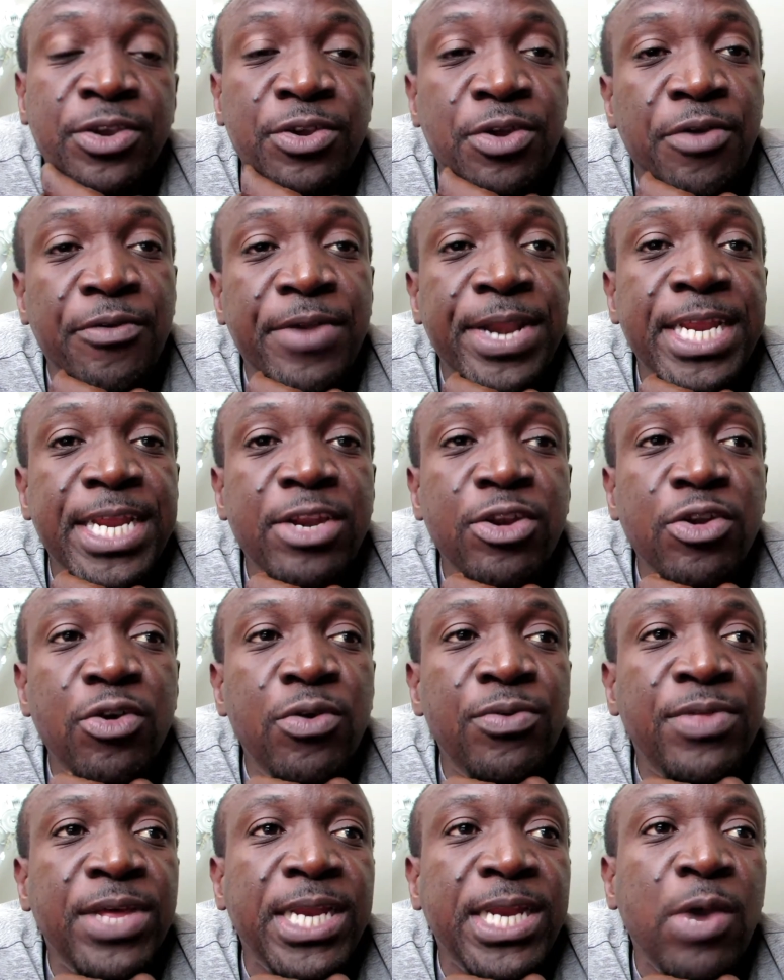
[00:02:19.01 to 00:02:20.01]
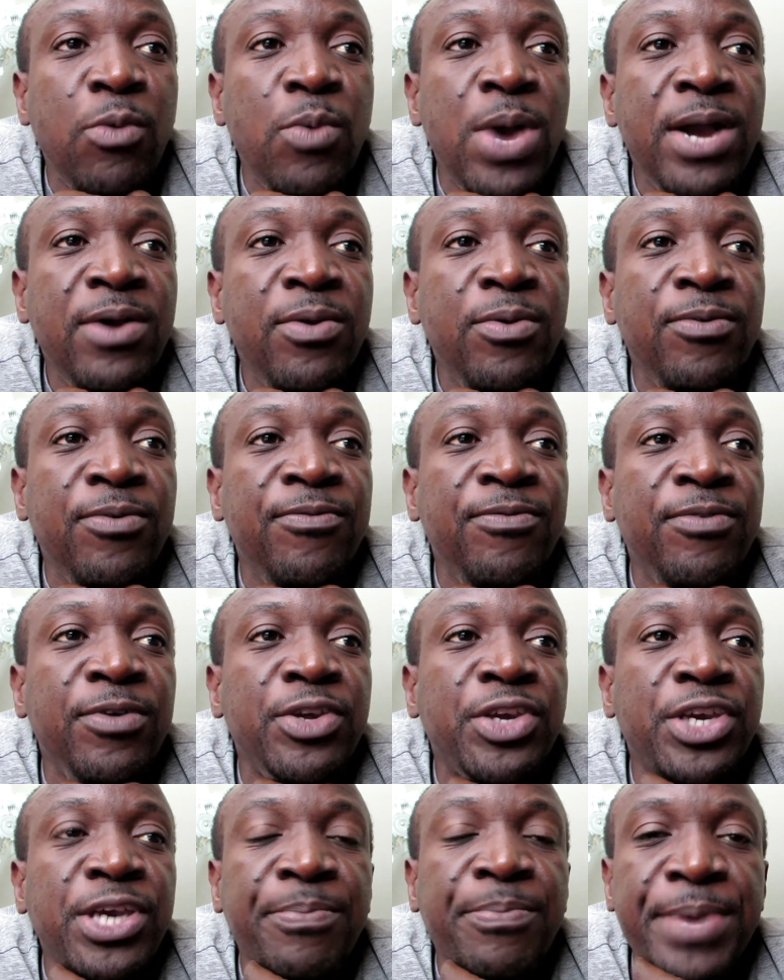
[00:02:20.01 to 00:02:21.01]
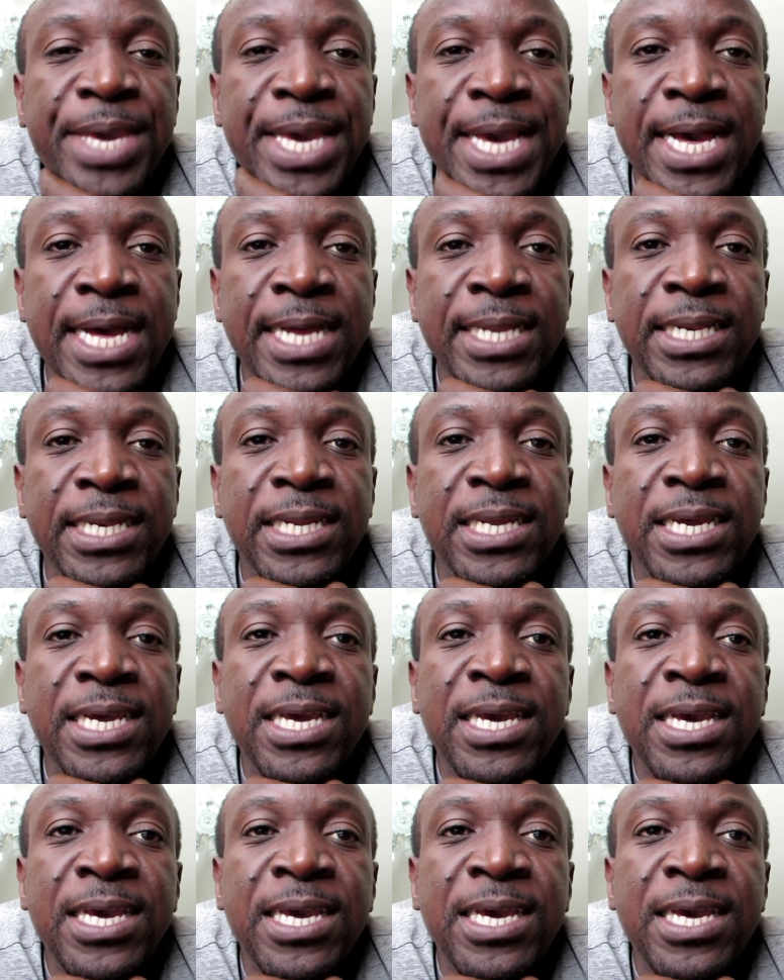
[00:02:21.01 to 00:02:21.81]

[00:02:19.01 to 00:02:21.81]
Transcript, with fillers: you already know that I work for JB Hunt,